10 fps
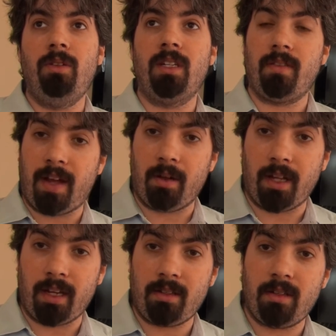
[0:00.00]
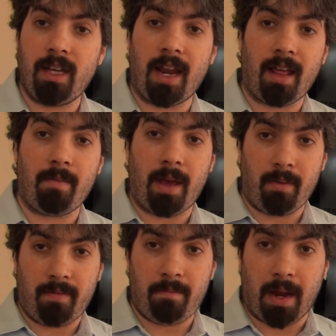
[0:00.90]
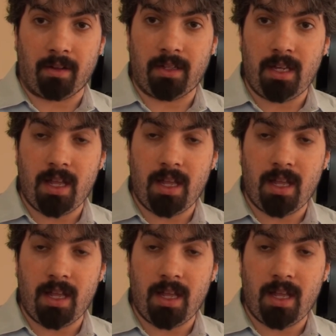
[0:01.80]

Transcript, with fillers: disavow links to get out of the penguin penalty,